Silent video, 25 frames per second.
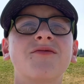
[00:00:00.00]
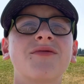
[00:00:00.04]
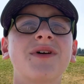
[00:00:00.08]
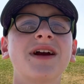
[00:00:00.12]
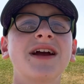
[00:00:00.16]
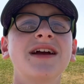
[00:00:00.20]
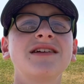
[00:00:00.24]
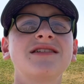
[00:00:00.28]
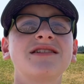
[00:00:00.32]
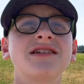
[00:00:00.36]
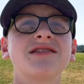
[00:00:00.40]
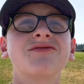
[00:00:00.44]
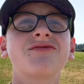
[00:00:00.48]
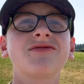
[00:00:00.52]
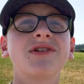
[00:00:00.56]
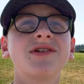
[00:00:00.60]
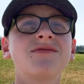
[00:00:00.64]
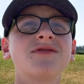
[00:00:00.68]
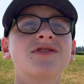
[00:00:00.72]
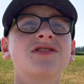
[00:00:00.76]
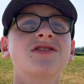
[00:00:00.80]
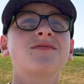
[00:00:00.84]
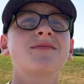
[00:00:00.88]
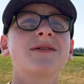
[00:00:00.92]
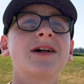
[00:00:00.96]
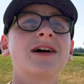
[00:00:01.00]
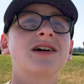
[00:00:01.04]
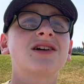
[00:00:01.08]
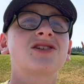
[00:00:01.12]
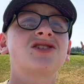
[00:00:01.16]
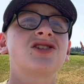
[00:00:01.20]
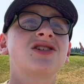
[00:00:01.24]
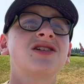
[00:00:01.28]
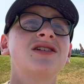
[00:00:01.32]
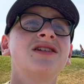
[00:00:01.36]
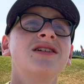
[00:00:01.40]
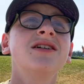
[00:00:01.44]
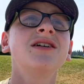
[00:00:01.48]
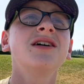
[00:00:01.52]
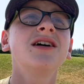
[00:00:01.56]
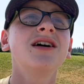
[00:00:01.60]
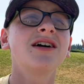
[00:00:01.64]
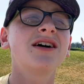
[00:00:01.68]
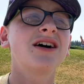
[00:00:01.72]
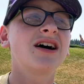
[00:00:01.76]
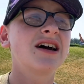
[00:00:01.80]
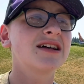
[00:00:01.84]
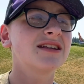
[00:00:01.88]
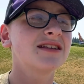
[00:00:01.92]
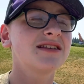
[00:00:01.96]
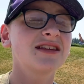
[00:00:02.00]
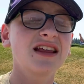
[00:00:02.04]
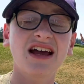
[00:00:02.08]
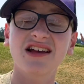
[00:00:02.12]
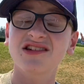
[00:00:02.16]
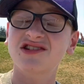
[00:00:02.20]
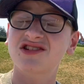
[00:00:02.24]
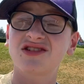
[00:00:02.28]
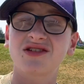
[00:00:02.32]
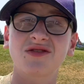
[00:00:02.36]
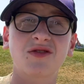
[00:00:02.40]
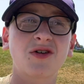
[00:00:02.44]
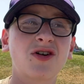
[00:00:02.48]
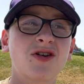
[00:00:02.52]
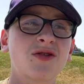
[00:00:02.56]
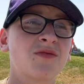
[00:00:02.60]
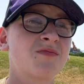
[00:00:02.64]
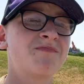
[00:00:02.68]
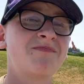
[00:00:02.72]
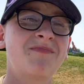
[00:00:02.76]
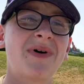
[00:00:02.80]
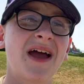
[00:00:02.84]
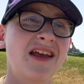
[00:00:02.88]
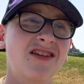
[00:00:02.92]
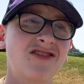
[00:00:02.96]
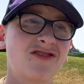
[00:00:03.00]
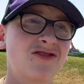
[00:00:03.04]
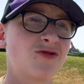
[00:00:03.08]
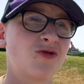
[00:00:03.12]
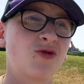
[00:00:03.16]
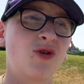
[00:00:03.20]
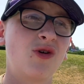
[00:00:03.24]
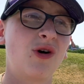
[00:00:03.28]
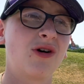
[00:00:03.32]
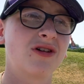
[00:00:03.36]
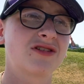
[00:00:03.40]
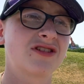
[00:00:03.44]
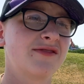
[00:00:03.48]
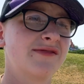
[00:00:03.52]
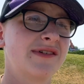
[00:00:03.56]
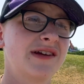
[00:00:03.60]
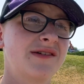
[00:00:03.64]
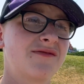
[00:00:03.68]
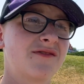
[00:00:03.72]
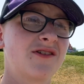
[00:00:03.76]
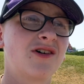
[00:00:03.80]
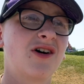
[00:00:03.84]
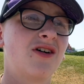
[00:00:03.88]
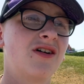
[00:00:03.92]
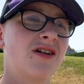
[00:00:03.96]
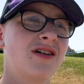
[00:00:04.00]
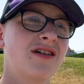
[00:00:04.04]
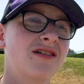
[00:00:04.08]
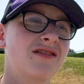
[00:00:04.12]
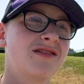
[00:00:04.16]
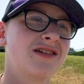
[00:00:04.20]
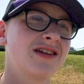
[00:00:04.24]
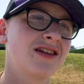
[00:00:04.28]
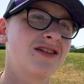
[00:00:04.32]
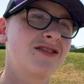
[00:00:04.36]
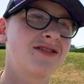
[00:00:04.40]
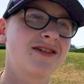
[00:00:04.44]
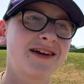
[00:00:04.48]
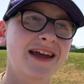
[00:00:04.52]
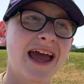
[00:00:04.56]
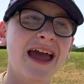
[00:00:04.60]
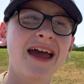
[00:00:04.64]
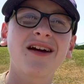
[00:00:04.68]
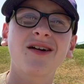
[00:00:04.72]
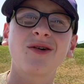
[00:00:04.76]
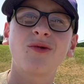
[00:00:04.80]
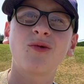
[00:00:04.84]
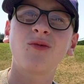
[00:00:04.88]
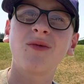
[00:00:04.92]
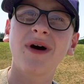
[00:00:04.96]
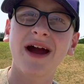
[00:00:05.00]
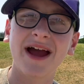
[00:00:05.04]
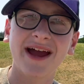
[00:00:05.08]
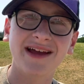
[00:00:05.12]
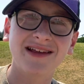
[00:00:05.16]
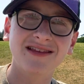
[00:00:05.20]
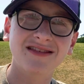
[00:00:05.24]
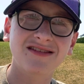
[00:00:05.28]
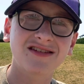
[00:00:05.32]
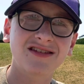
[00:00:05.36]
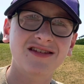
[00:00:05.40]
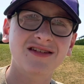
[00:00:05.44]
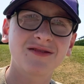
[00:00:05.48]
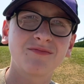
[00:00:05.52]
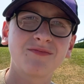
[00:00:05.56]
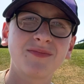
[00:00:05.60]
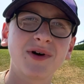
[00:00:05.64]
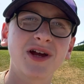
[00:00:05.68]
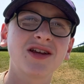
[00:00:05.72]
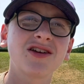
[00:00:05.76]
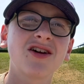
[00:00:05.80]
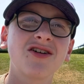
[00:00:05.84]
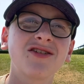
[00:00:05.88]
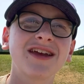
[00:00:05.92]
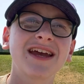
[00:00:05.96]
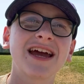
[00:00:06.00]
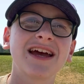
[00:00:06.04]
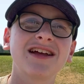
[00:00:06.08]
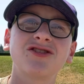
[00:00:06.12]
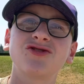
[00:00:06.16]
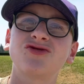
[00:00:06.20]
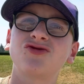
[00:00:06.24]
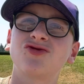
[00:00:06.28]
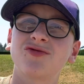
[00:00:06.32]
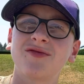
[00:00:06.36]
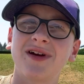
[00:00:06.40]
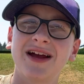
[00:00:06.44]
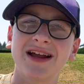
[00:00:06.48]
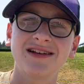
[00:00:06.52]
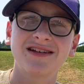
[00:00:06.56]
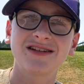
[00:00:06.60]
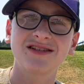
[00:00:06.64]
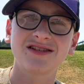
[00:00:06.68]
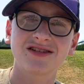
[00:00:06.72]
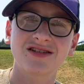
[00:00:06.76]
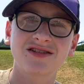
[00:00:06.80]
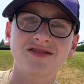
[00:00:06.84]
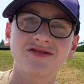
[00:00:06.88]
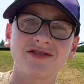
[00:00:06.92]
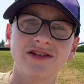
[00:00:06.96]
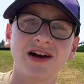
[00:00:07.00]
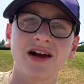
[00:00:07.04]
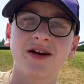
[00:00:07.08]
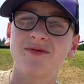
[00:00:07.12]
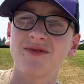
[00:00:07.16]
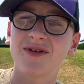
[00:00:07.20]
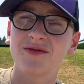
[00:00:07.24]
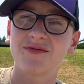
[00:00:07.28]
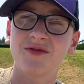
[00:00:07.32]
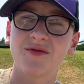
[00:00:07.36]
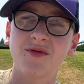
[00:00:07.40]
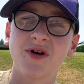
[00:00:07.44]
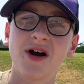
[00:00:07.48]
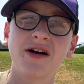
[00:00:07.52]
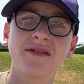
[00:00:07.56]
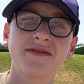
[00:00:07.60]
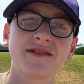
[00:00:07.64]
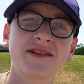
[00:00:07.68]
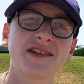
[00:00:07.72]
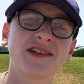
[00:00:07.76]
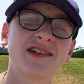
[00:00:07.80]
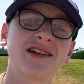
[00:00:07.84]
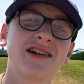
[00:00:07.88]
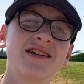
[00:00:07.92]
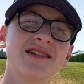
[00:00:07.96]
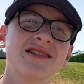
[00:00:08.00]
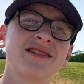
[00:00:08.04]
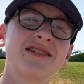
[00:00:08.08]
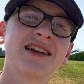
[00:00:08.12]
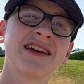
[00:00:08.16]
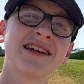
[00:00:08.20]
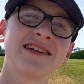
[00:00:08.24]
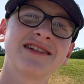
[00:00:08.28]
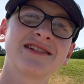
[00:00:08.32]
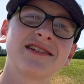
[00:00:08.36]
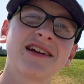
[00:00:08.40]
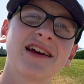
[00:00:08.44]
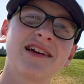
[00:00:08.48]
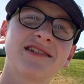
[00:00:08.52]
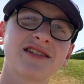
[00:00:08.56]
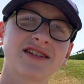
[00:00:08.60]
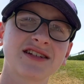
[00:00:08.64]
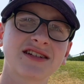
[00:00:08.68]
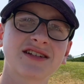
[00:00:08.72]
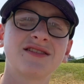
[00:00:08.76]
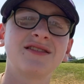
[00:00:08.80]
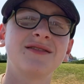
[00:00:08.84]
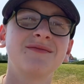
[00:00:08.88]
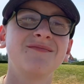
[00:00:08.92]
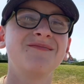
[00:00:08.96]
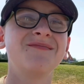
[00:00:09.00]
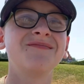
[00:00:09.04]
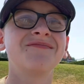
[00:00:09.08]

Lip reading: Raging River Splash. That's the best water we've got. You get wet, but you don't get drenched like River Rafts does in Chesington.